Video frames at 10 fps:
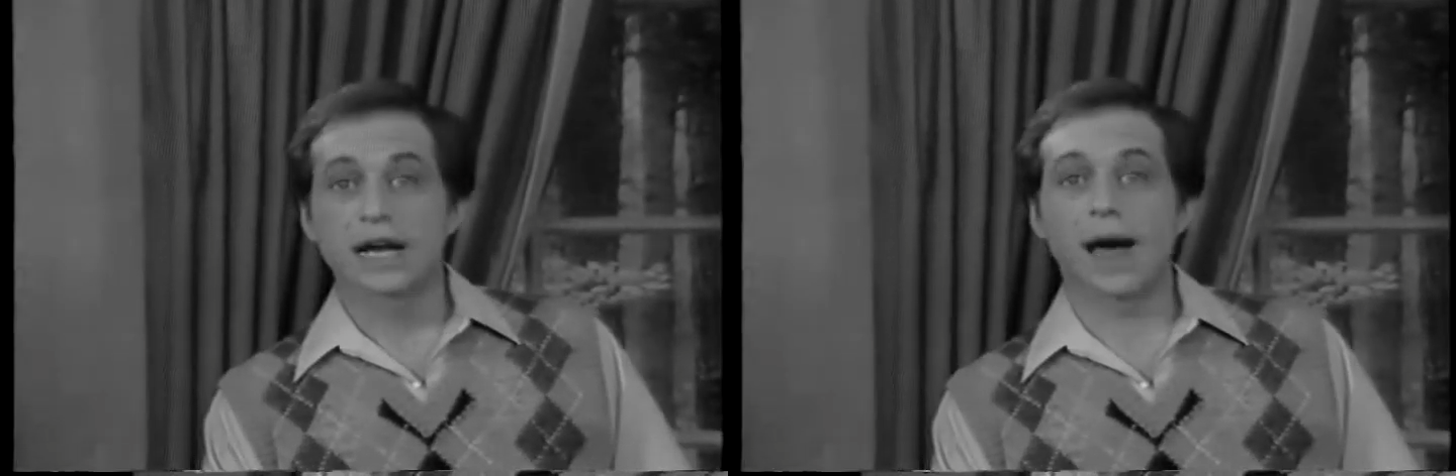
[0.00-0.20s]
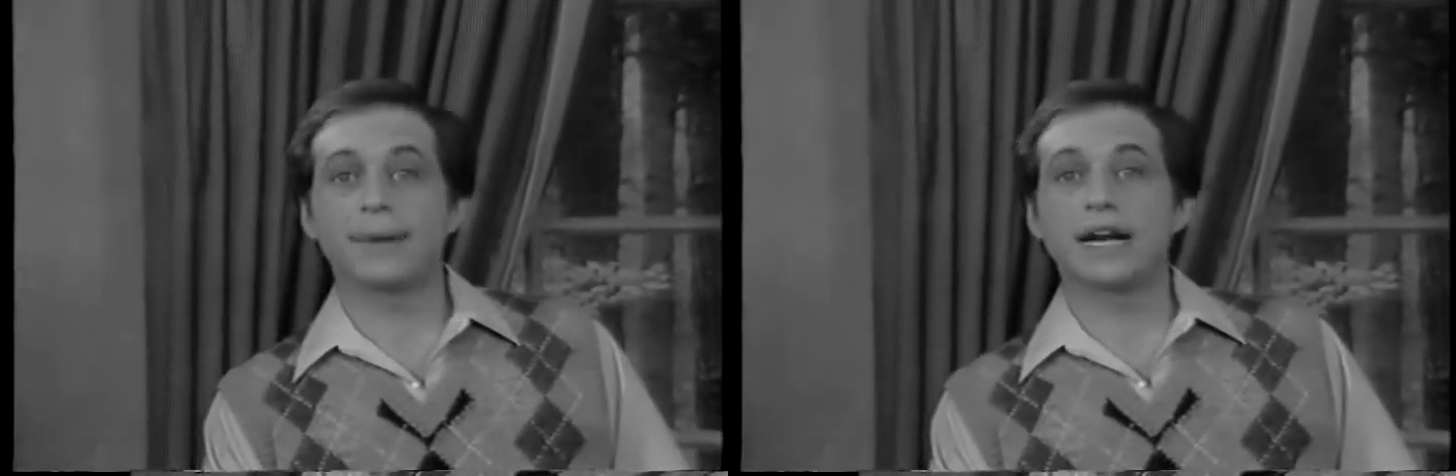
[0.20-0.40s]

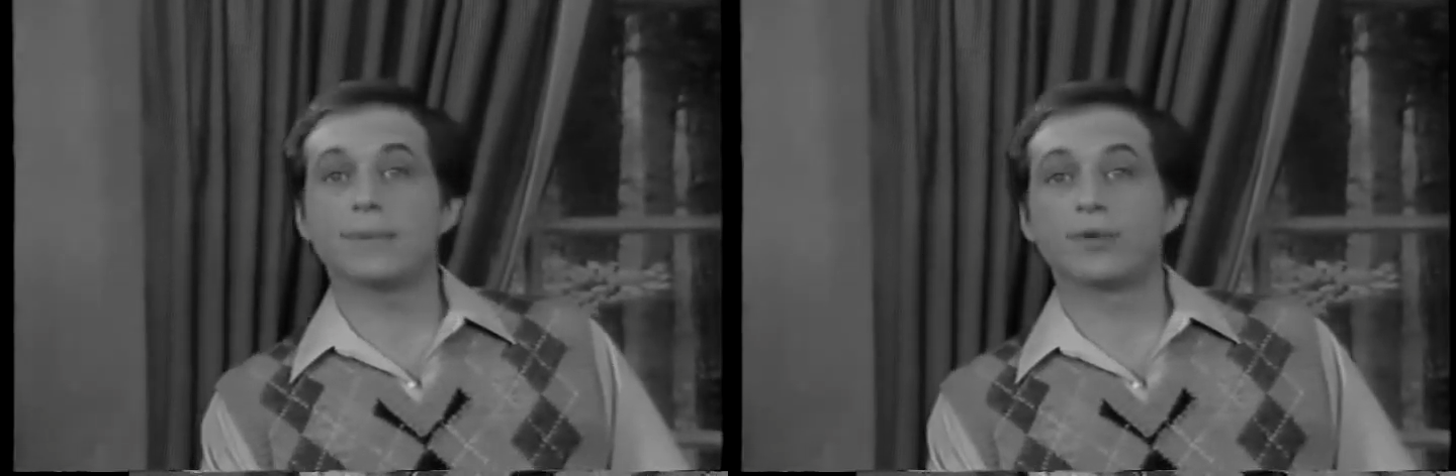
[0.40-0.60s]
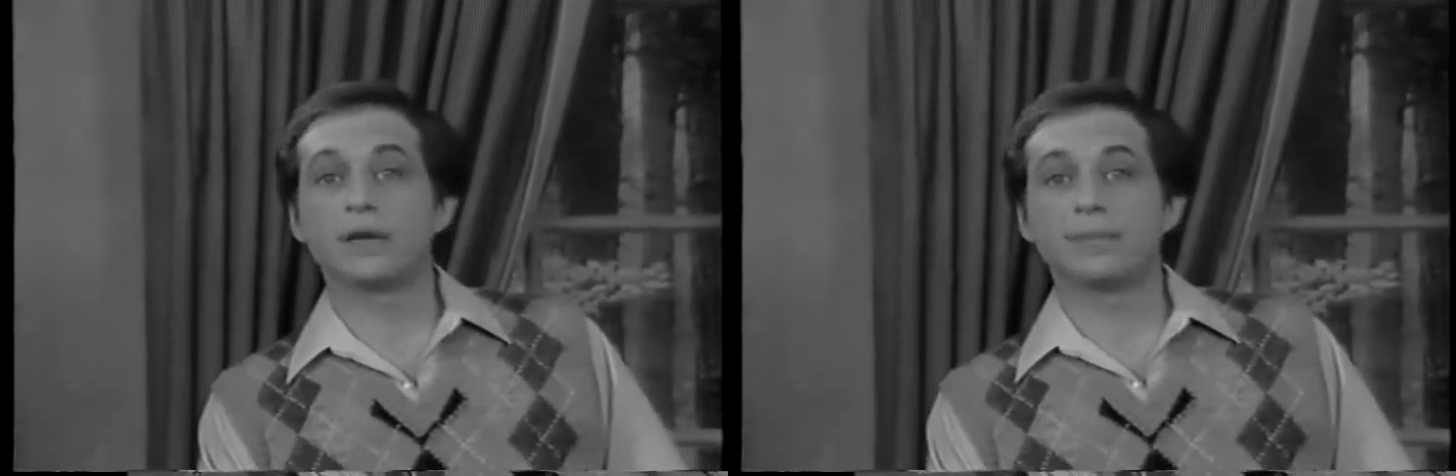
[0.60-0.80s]
Coming
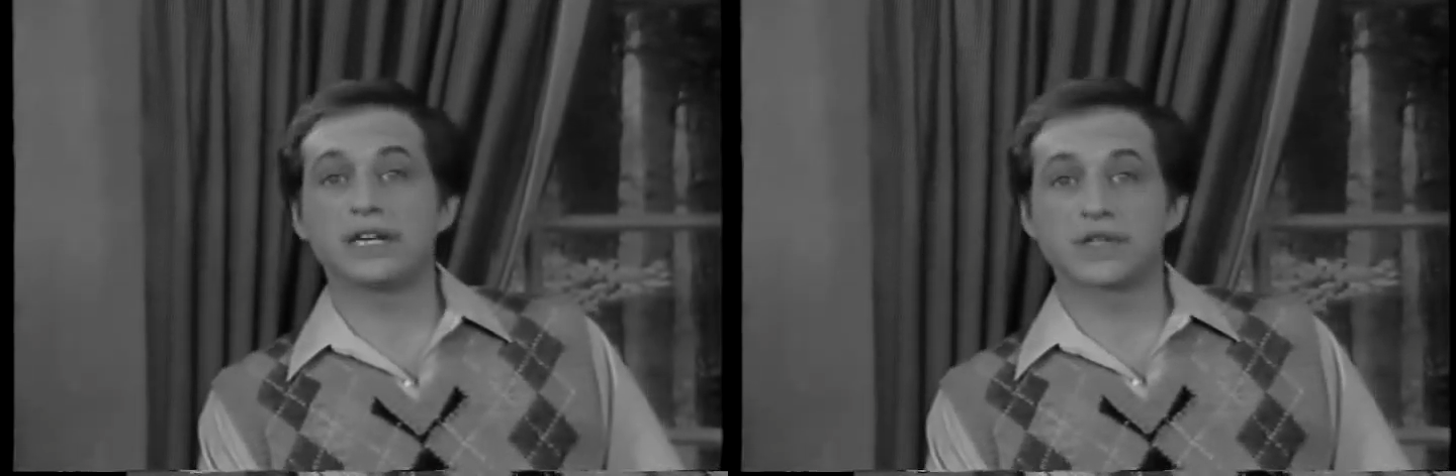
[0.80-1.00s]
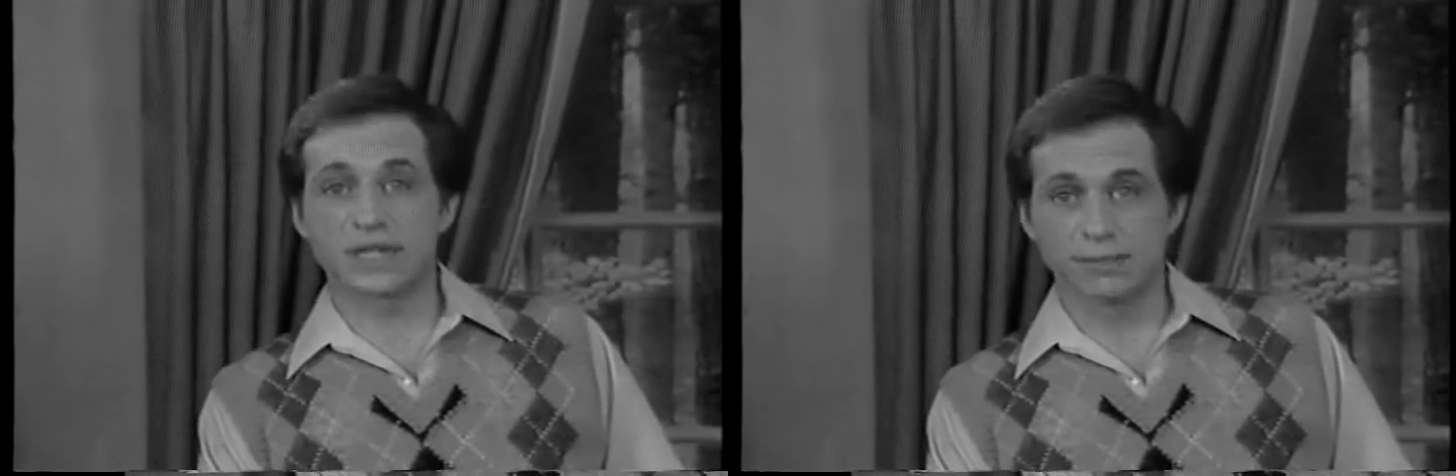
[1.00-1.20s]
up, we'll be
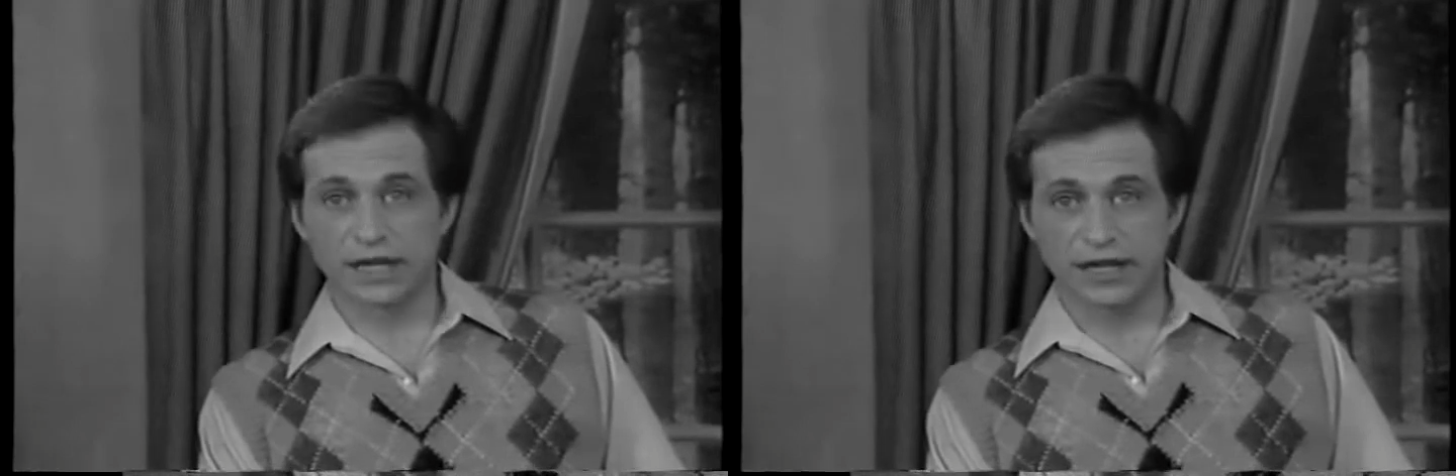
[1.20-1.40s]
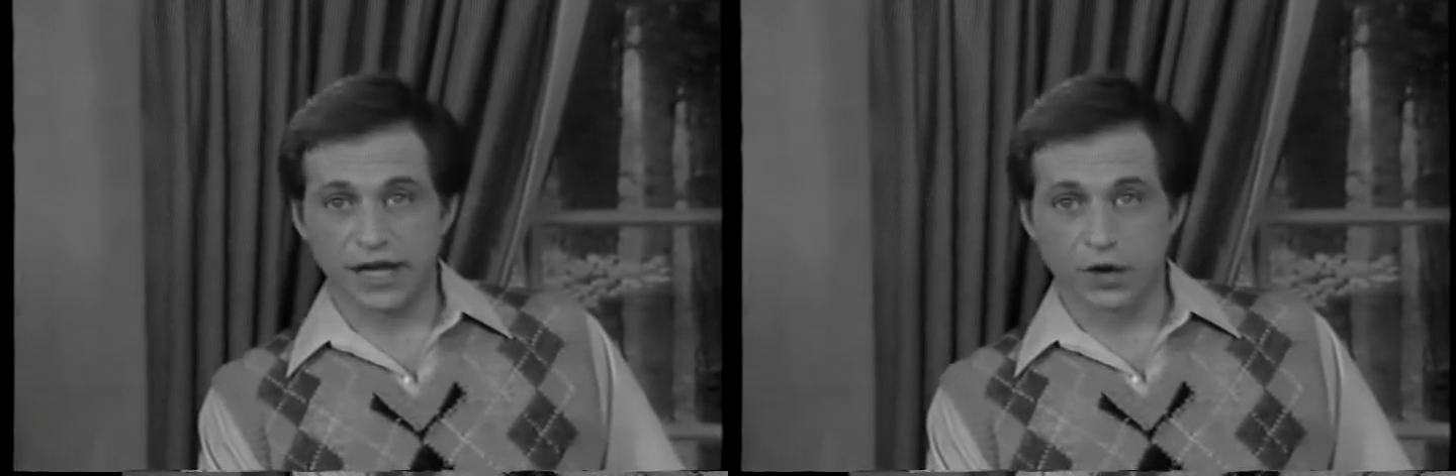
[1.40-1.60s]

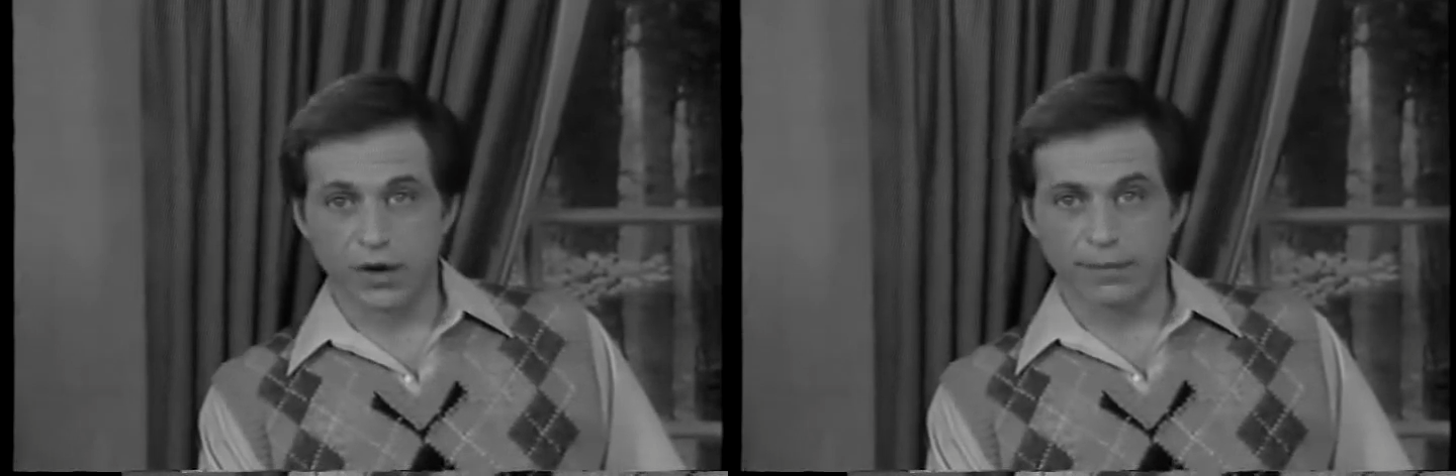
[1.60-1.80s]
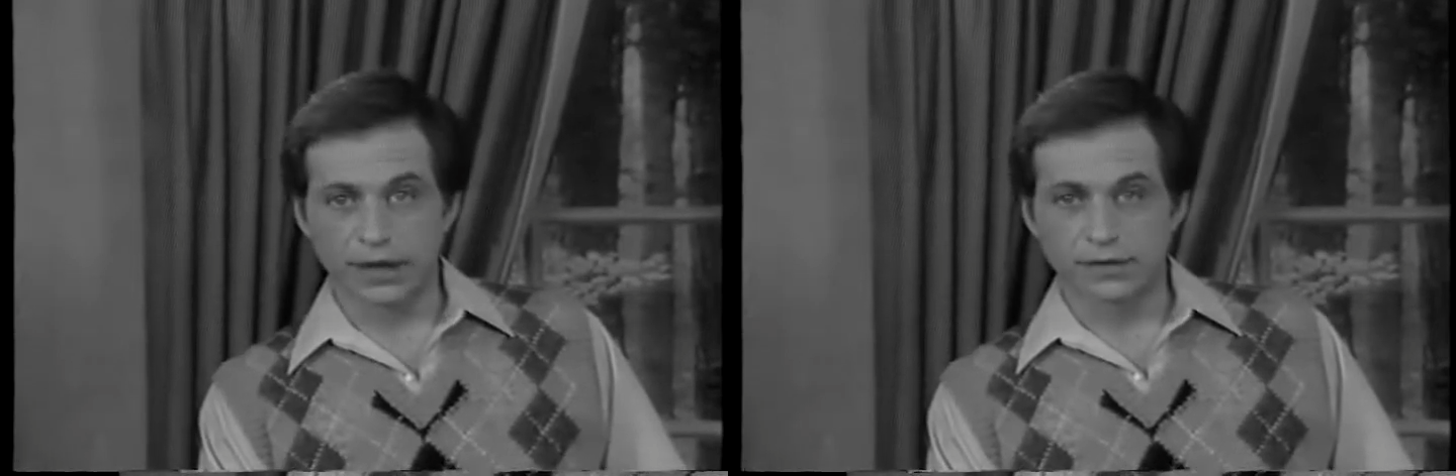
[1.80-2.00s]
assembling the
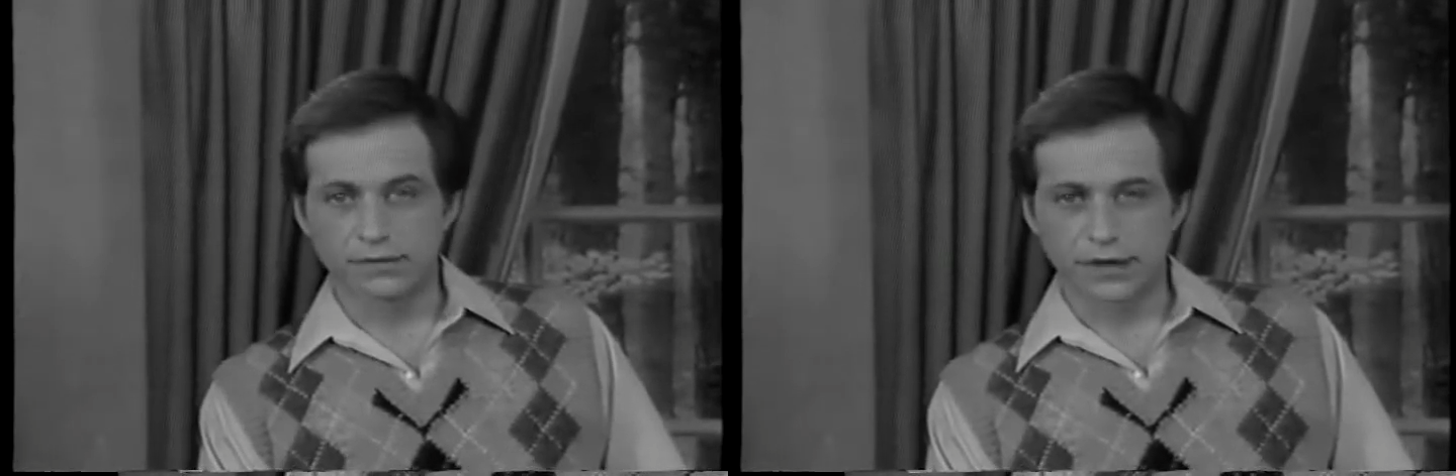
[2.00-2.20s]
equipment